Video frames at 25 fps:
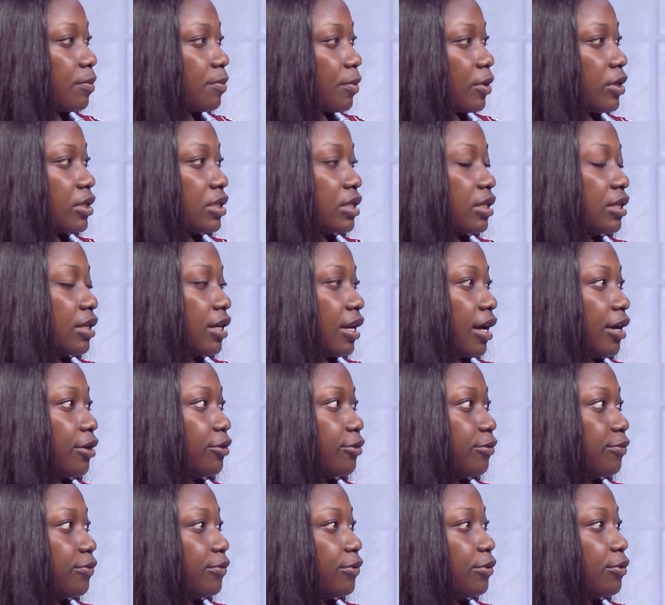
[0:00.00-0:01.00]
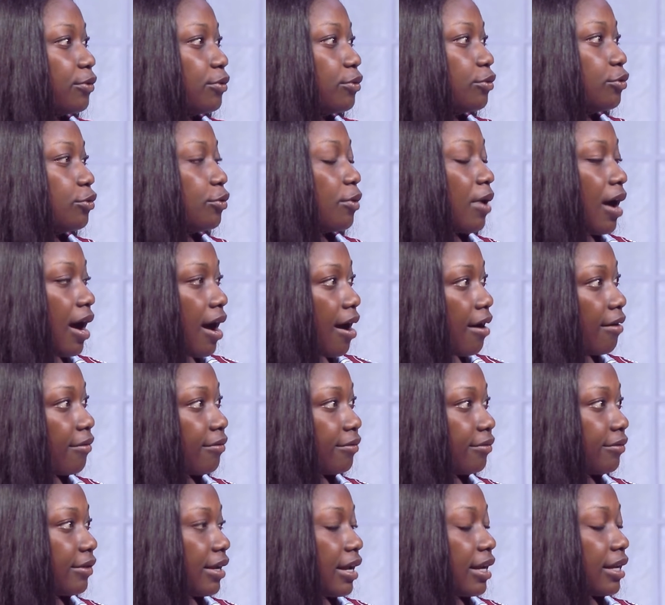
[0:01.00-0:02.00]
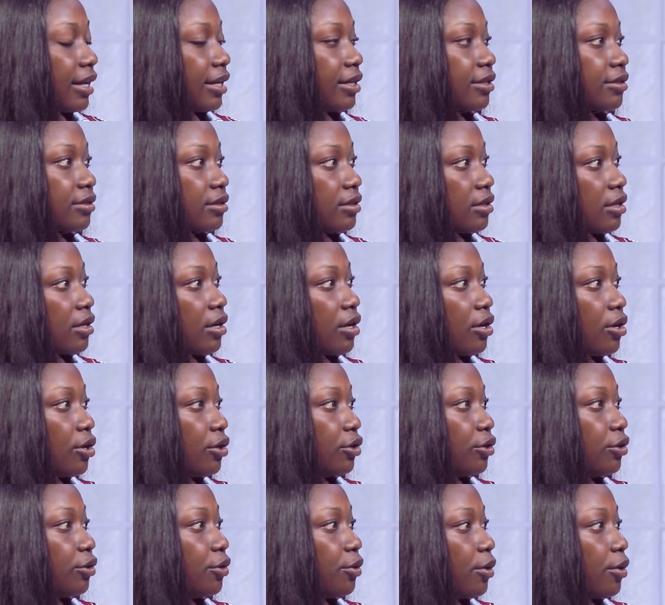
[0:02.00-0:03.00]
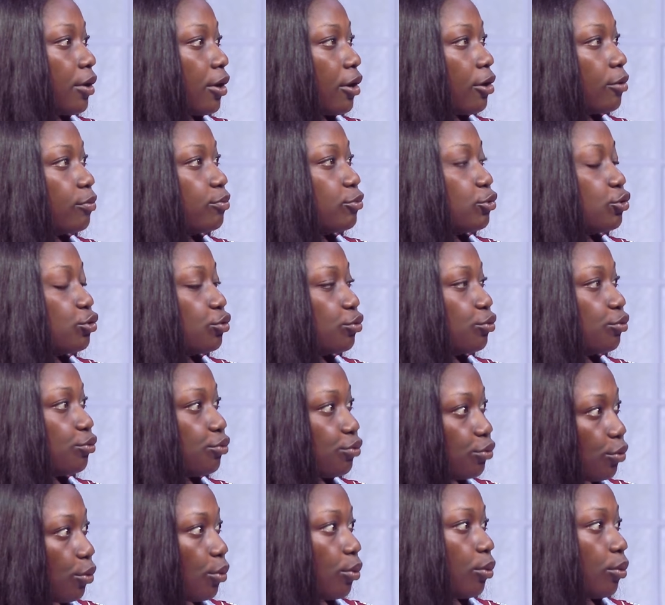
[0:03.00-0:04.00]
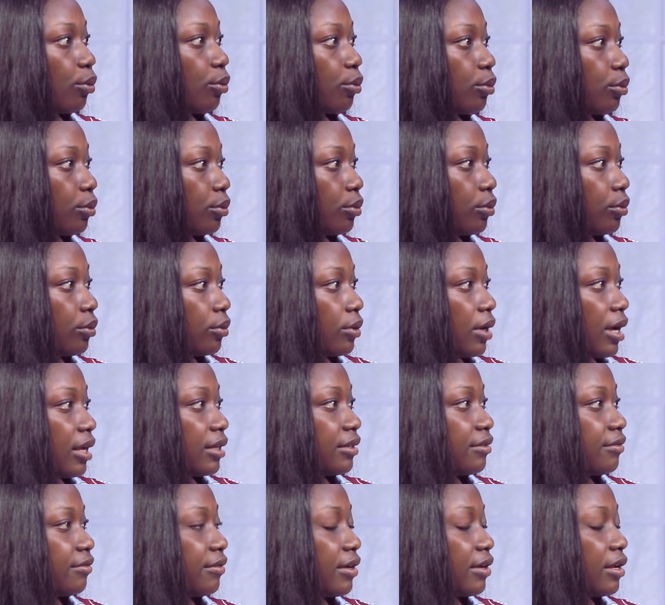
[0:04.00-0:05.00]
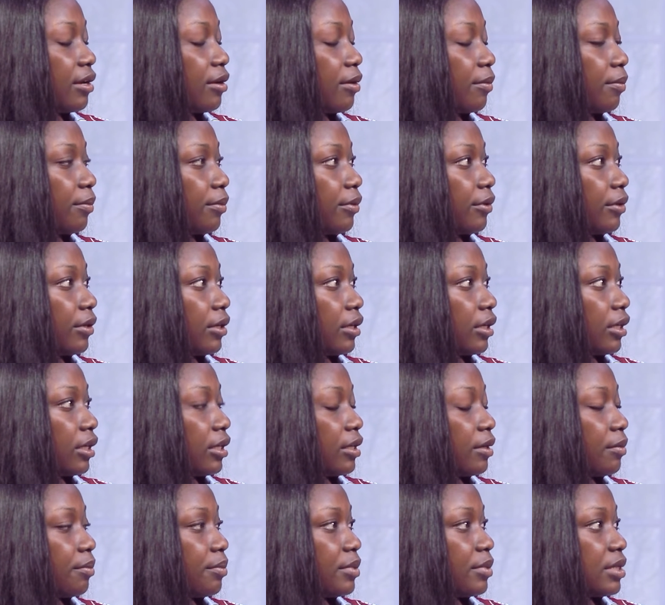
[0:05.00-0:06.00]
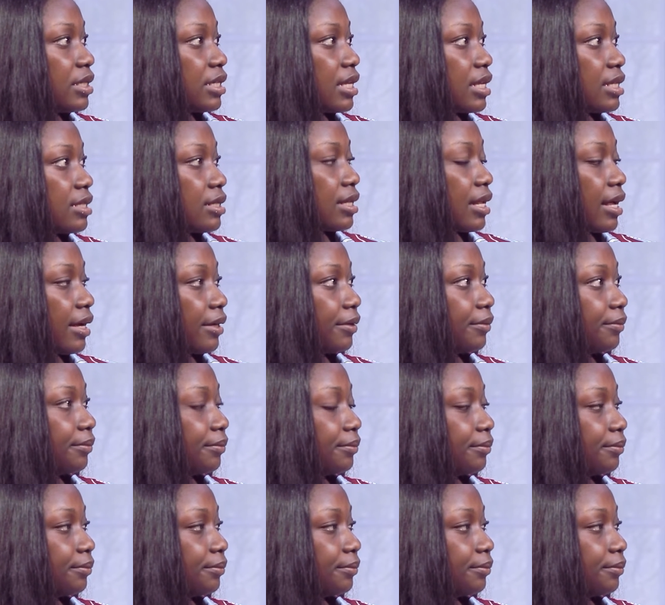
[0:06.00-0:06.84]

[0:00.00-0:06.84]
person that you feel you have that has, helped you grow and develop in the business line?